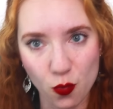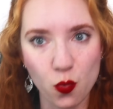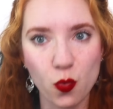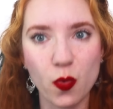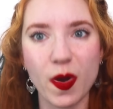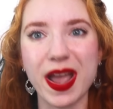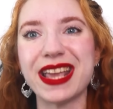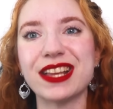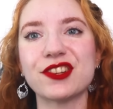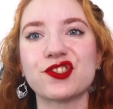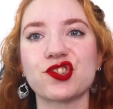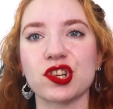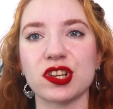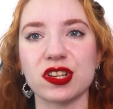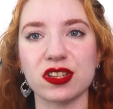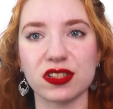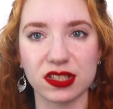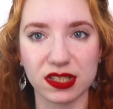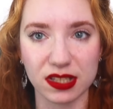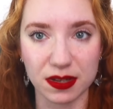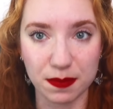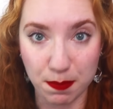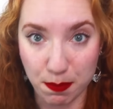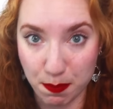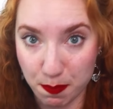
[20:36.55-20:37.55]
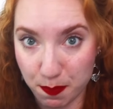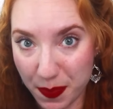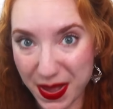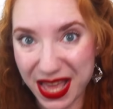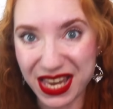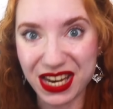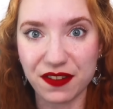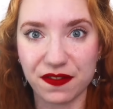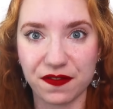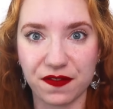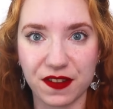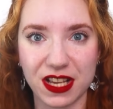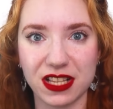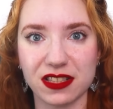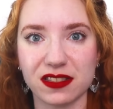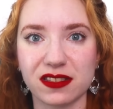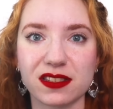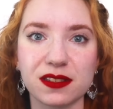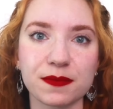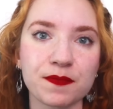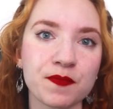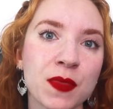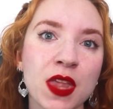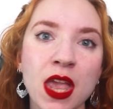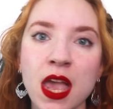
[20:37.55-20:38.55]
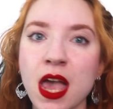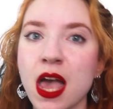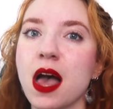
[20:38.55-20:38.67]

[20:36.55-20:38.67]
wages and benefits.